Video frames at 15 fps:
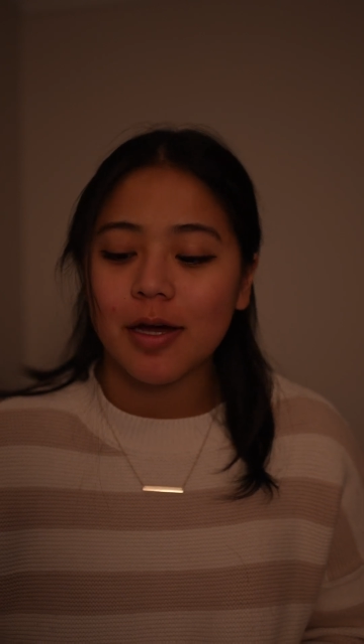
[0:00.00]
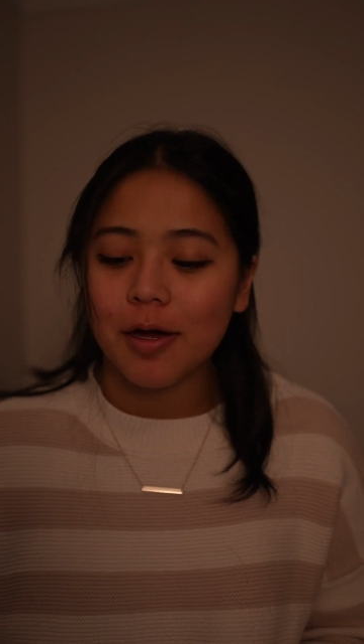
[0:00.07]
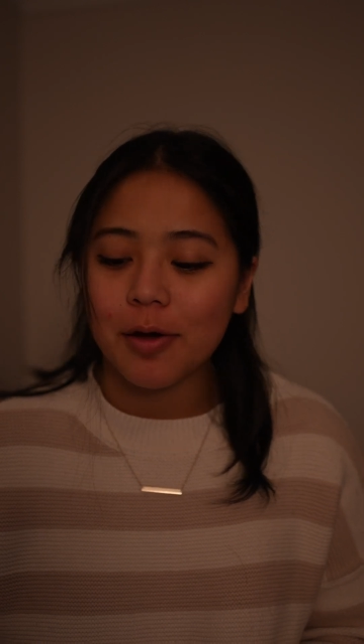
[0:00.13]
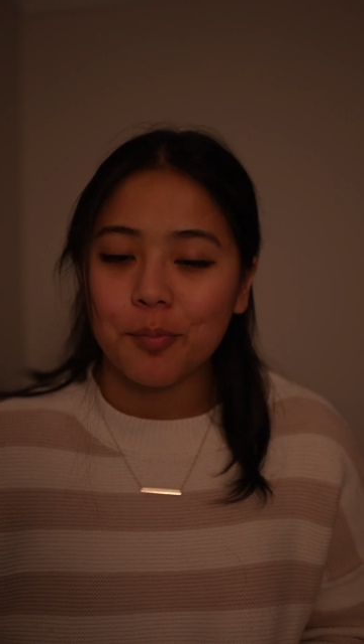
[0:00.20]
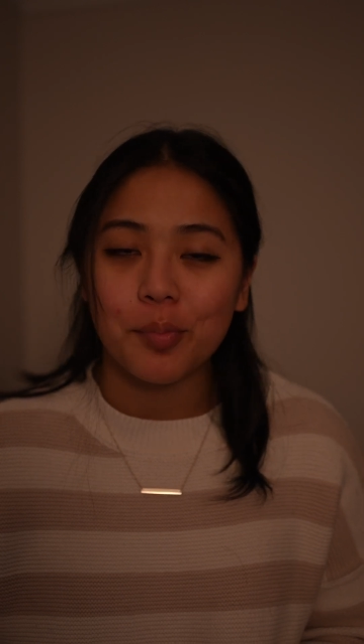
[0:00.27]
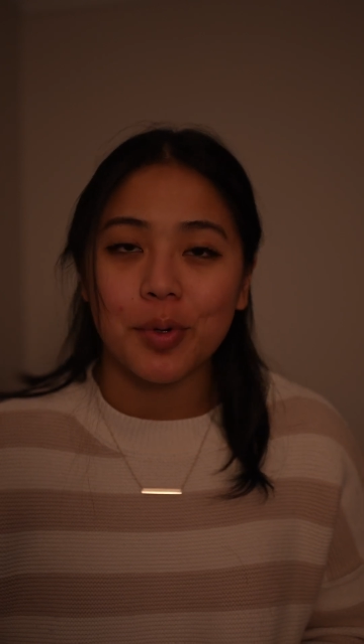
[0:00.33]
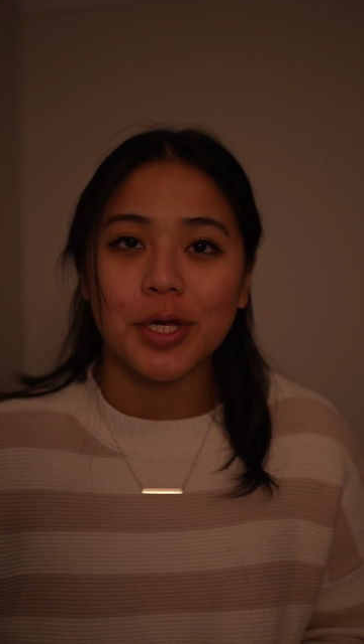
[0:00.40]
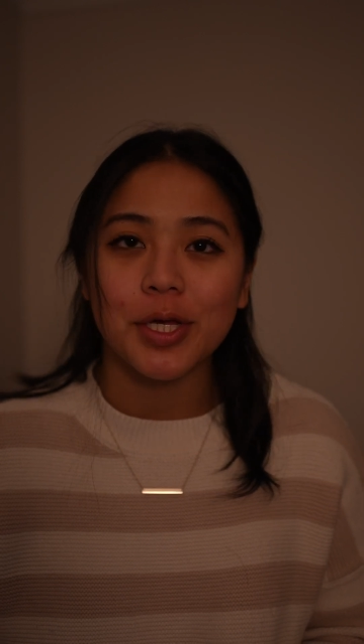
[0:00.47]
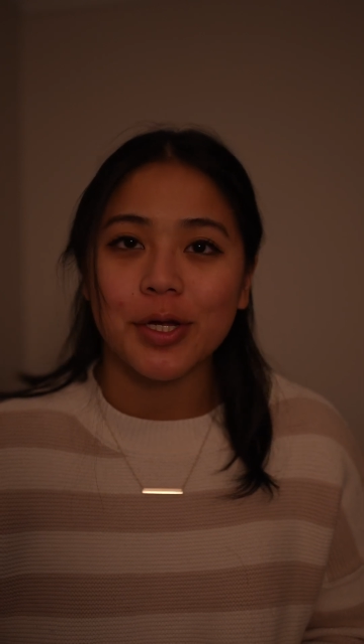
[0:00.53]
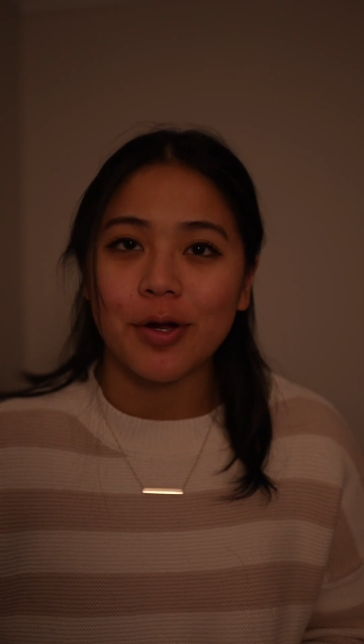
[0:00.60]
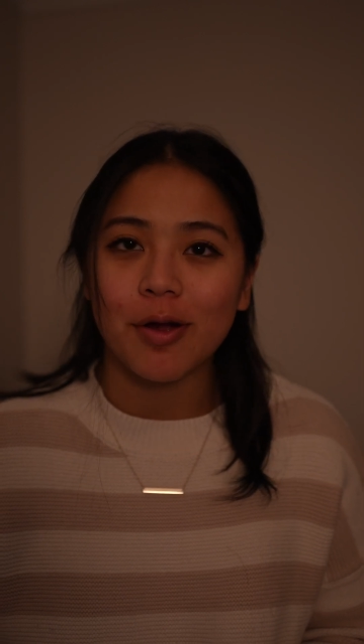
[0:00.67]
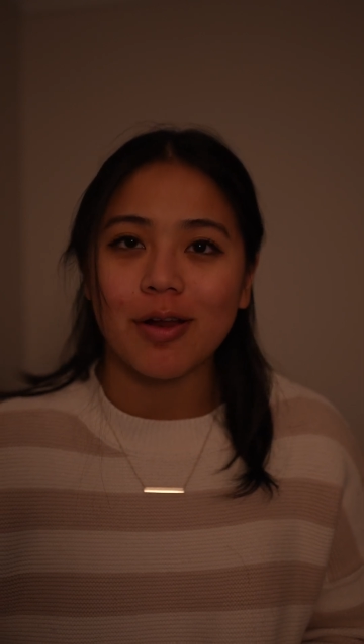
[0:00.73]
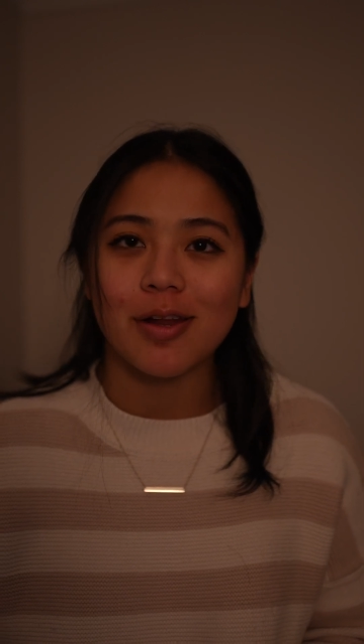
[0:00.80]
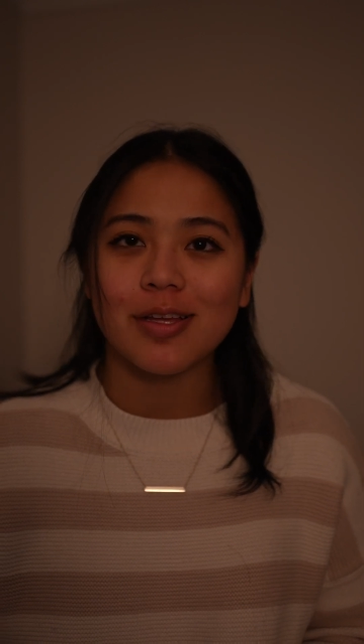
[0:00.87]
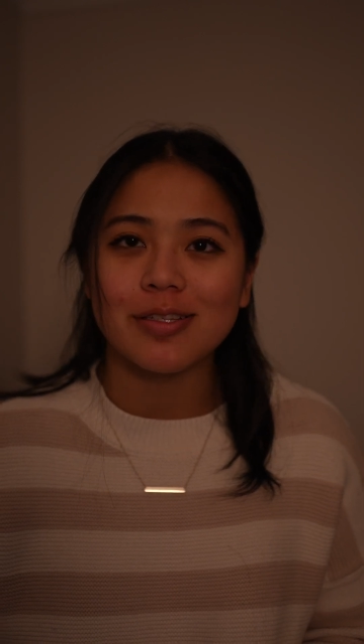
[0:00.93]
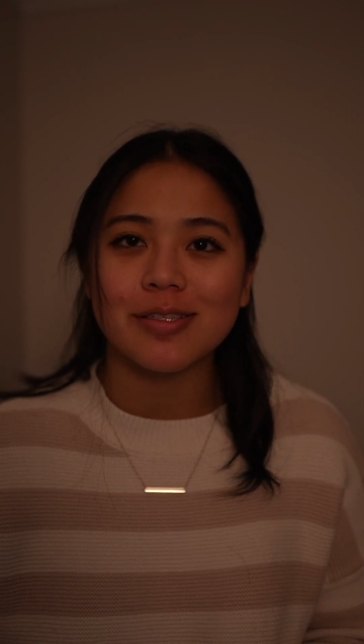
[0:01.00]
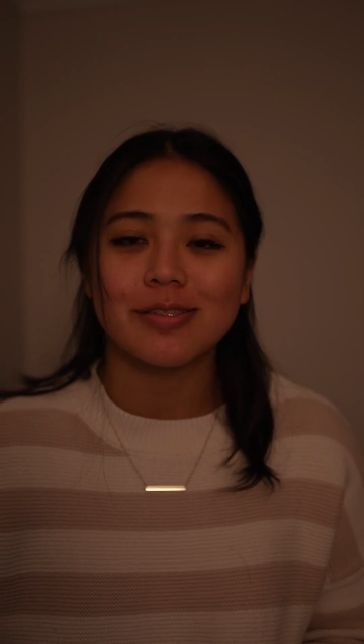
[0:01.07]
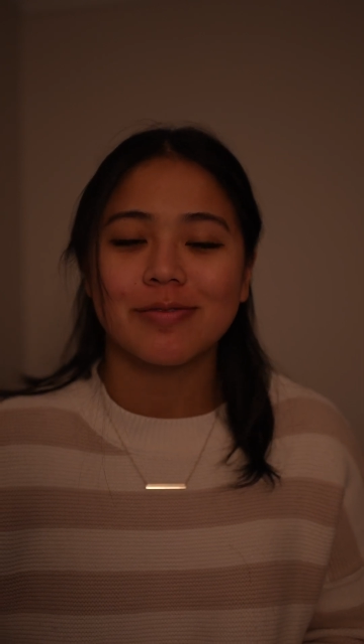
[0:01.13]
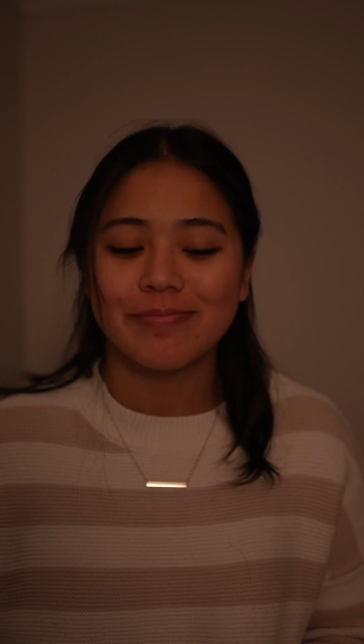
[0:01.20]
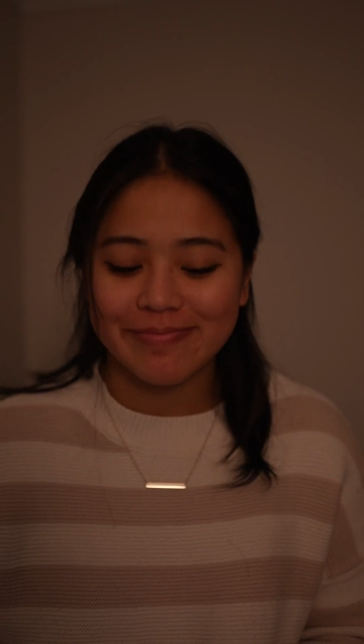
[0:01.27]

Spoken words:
but here it is.